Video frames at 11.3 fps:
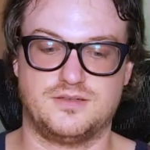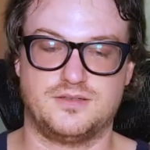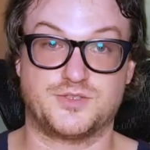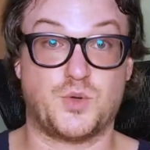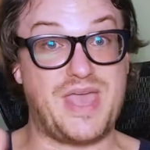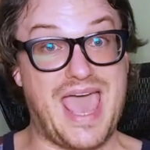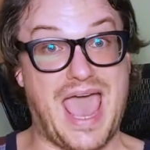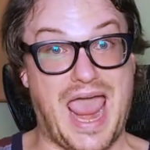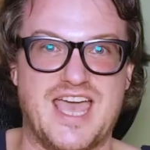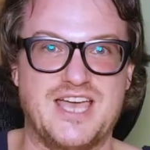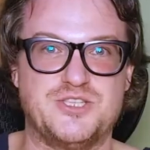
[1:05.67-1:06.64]
So yeah,
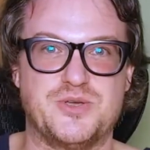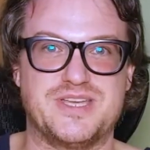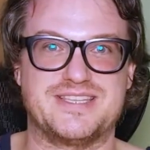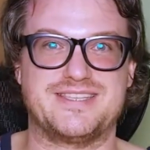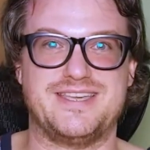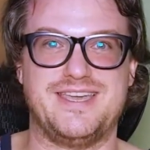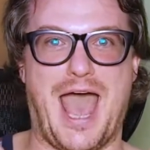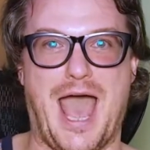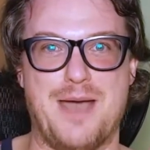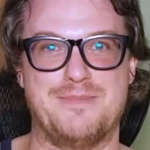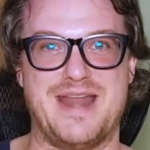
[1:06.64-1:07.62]
as you can see,
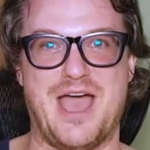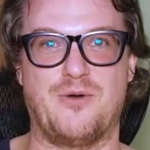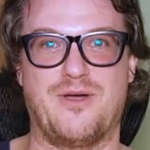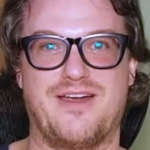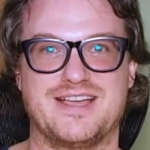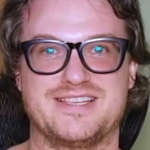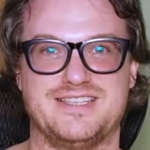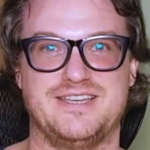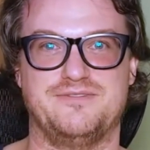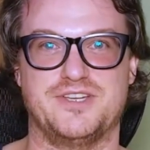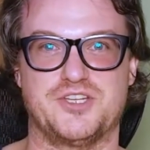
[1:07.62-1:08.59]
I'm now wearing a
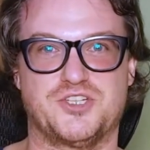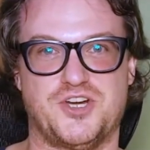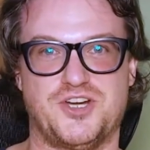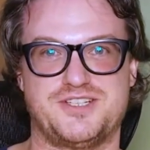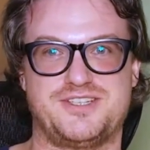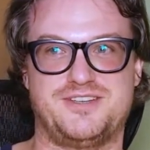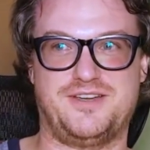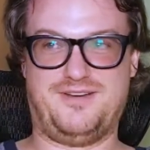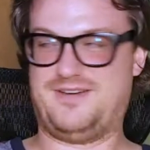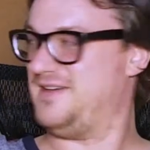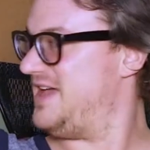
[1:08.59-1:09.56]
sleeveless shirt.
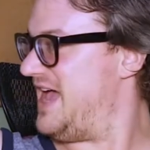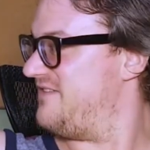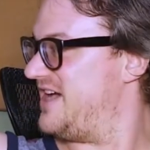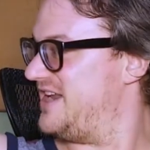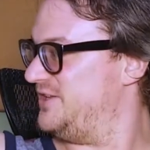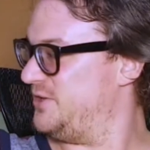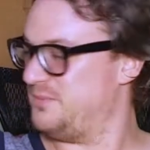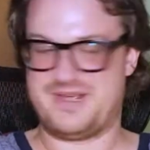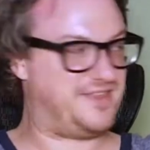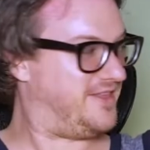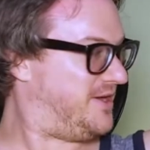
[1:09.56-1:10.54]
I've got a little
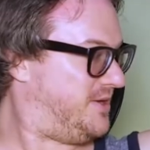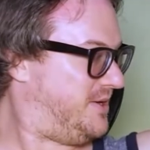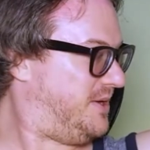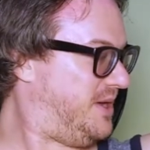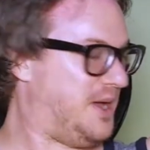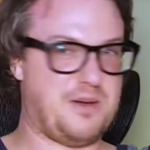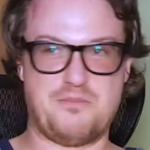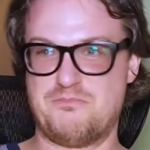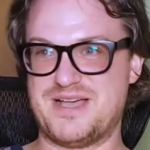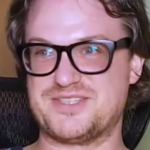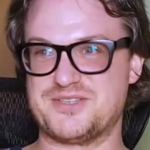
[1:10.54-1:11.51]
bit of the
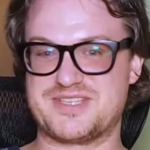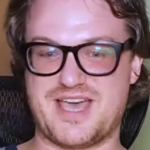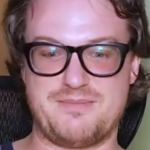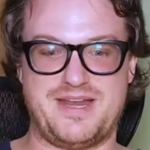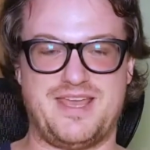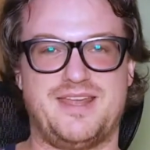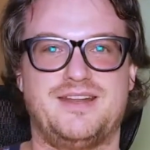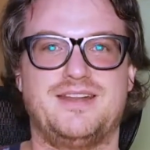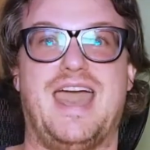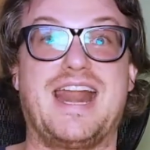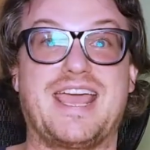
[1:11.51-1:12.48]
muscles coming in,
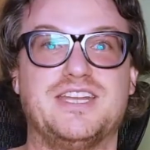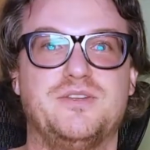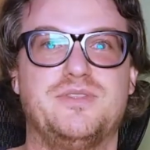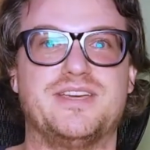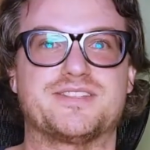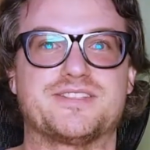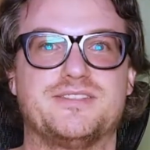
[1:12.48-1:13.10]
and I can do this.